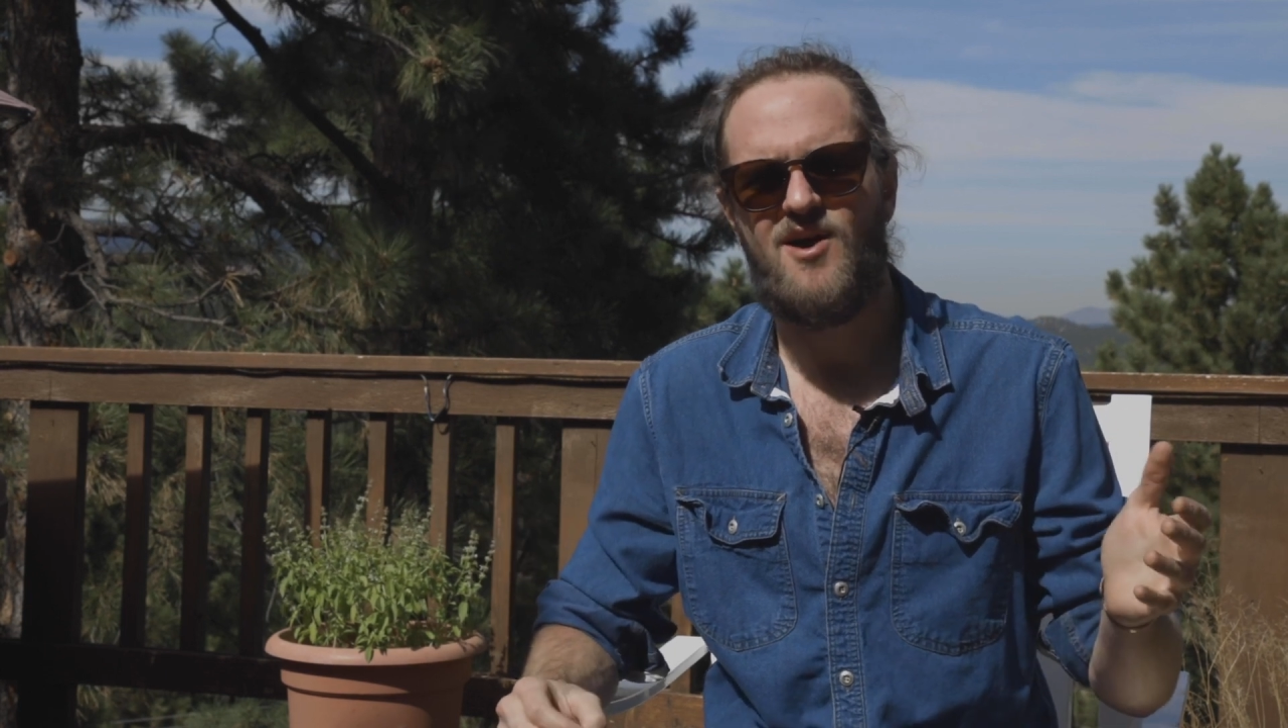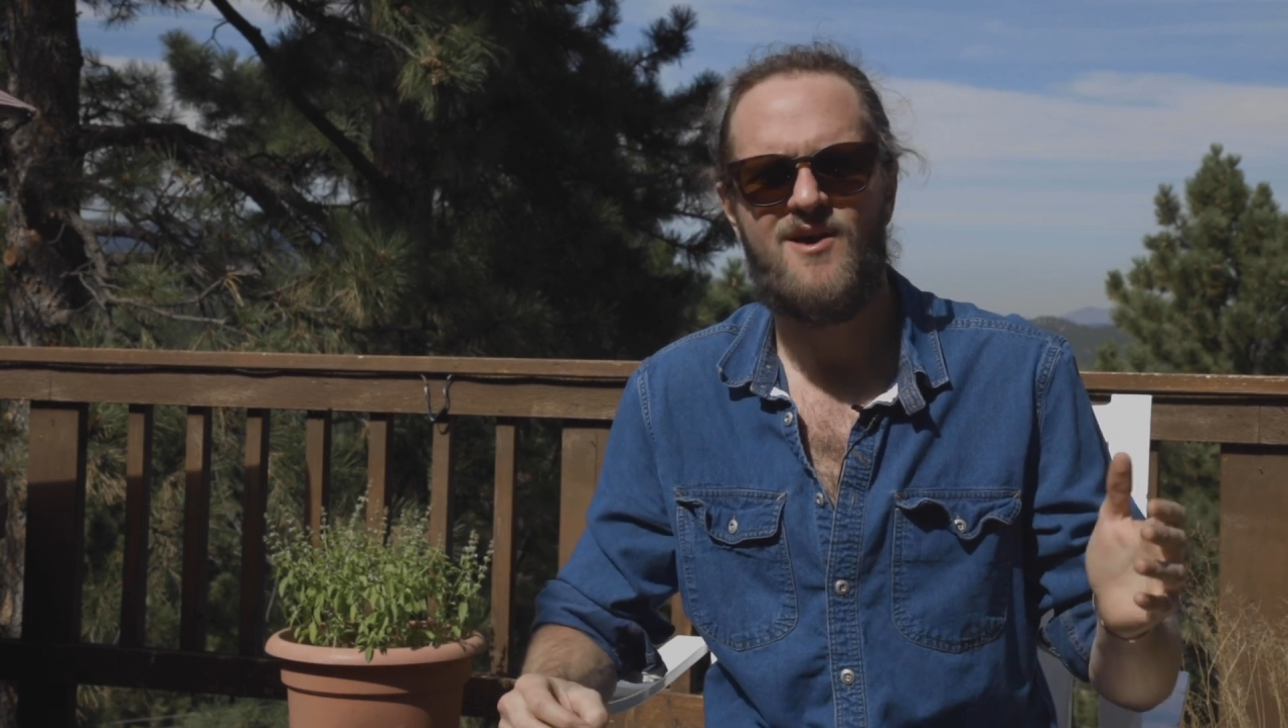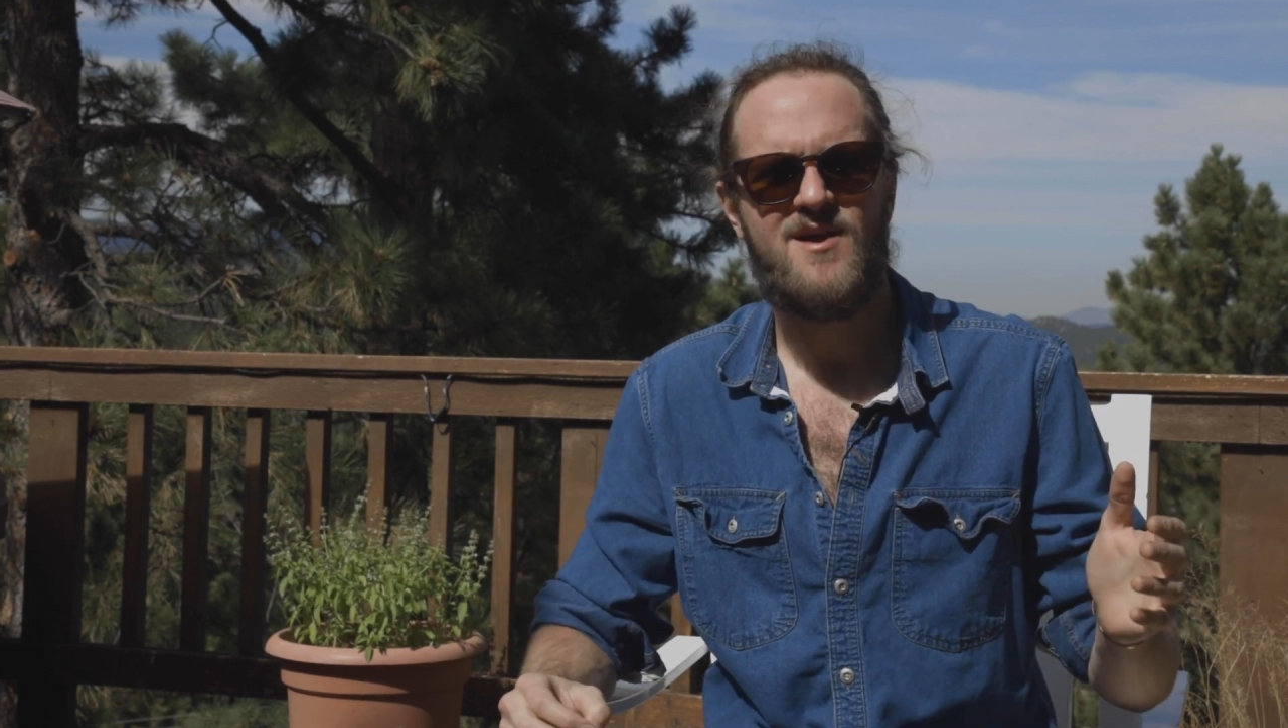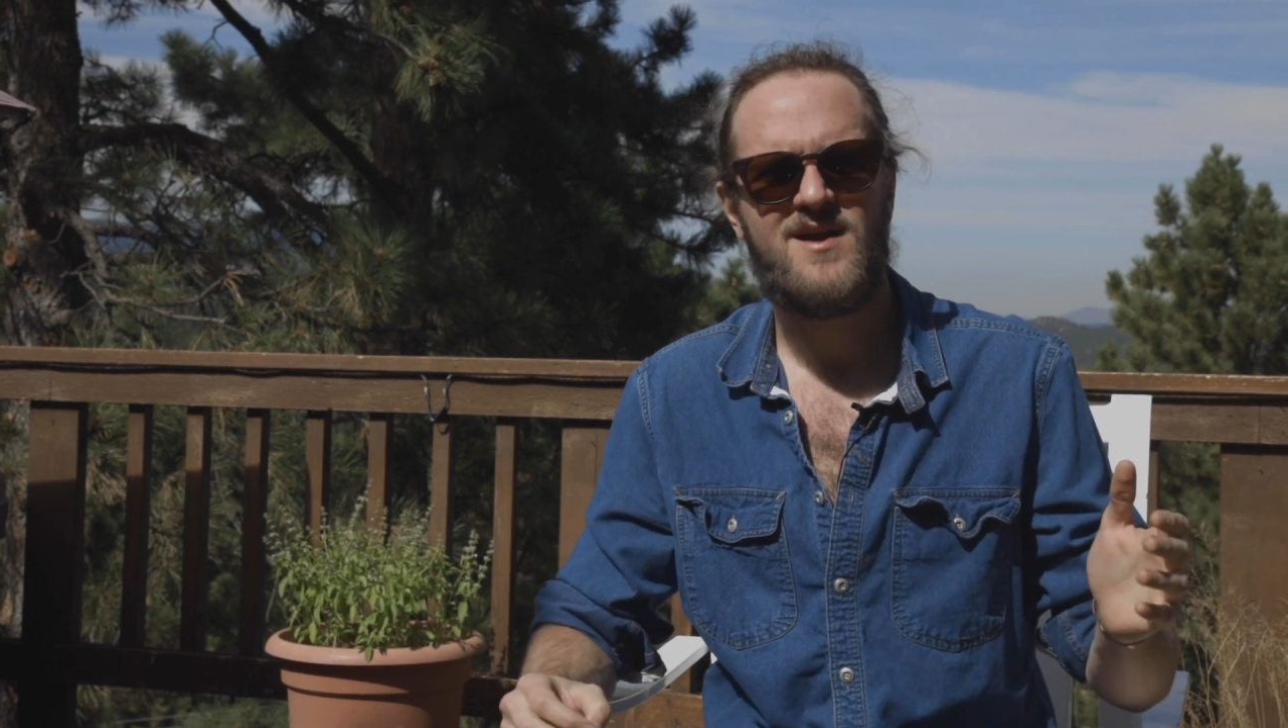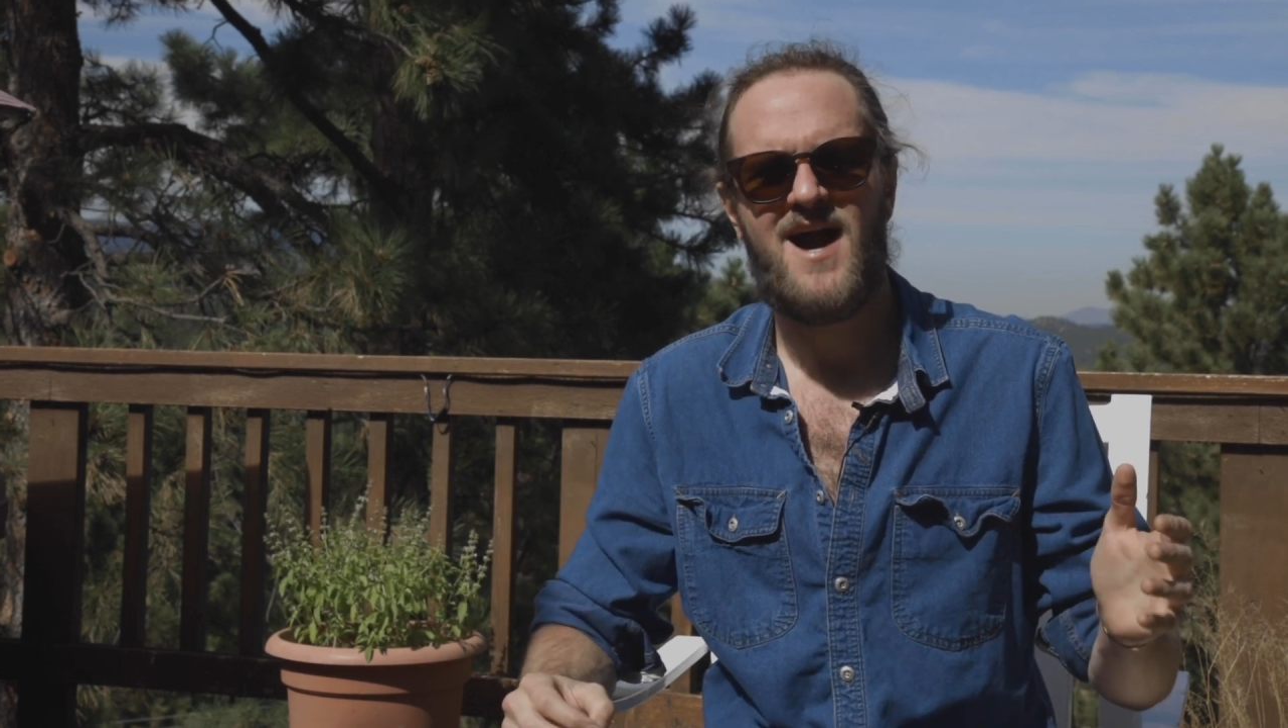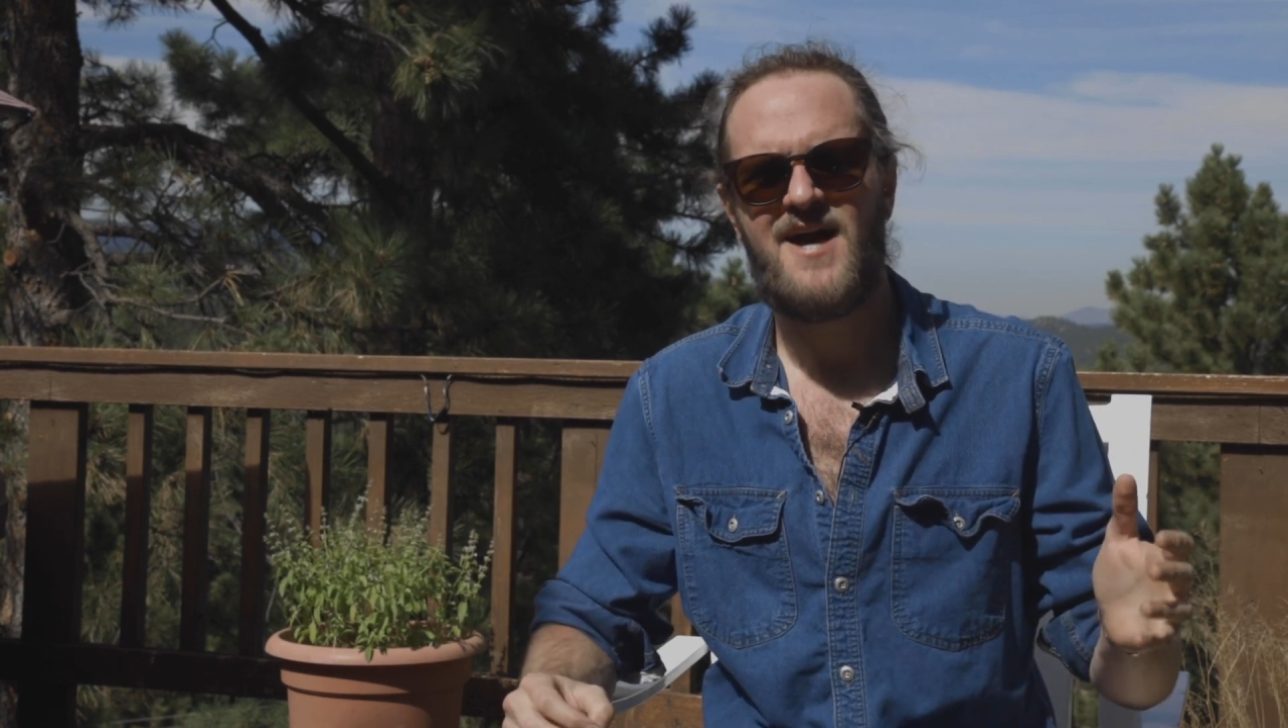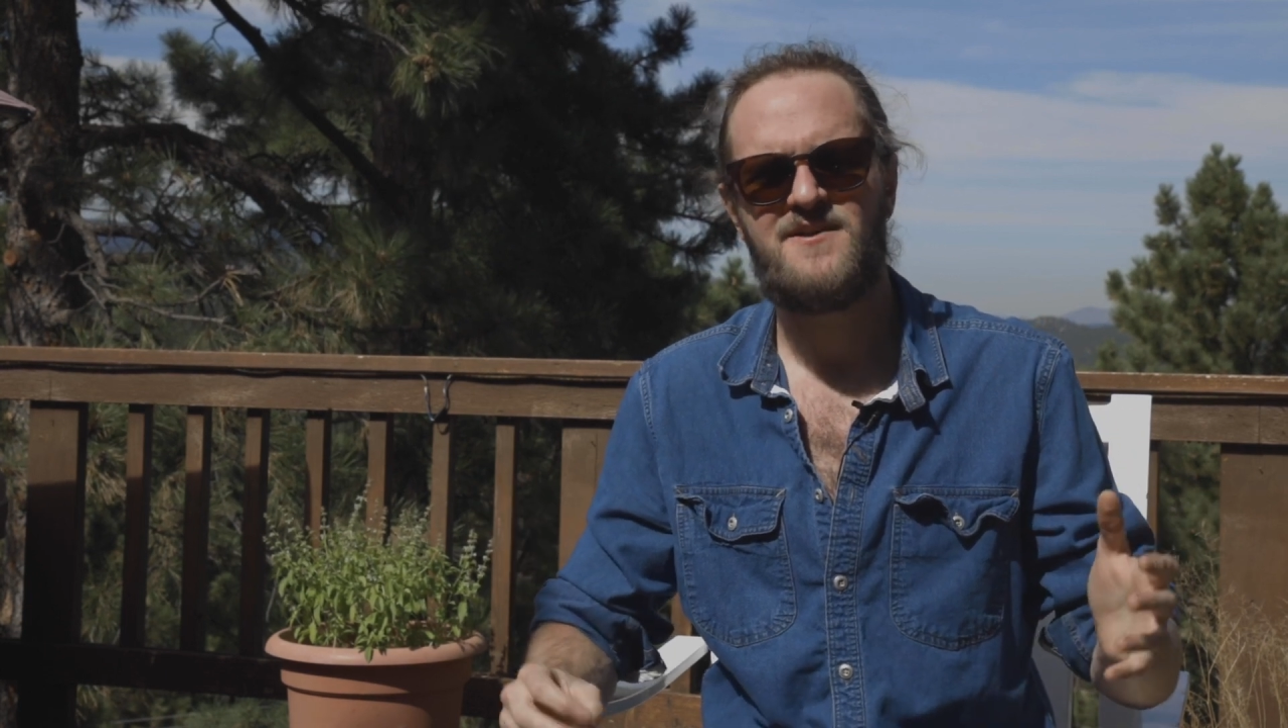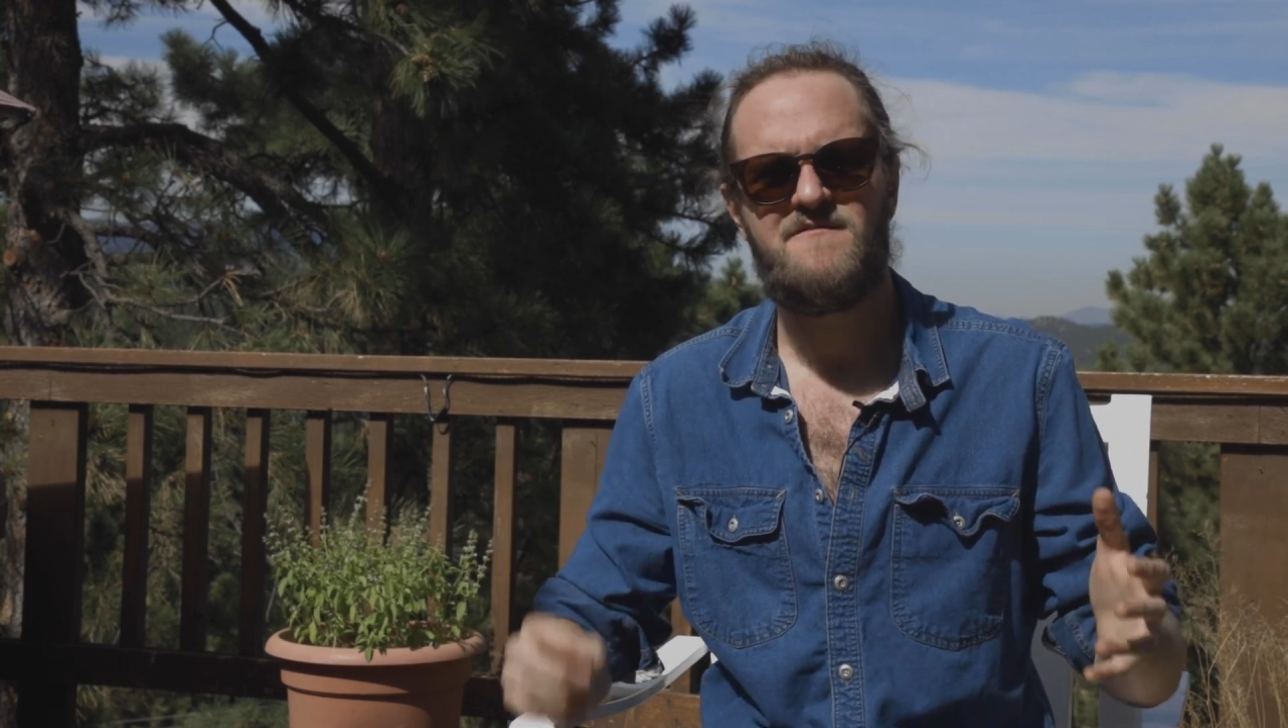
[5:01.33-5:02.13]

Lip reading: are kind